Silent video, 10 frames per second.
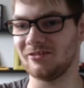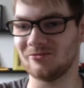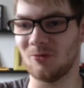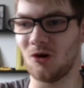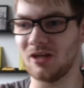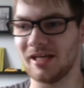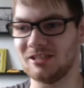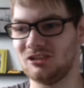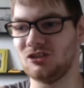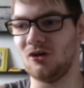It's more like
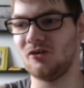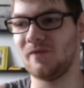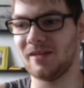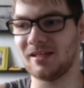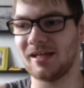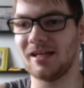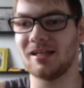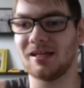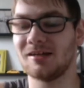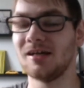a joke villain, kind of
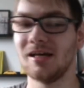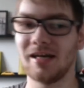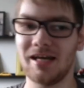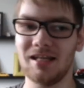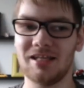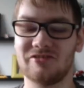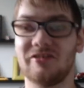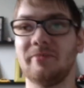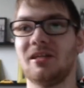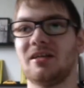like Kind of like
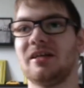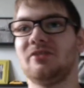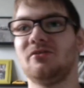similarly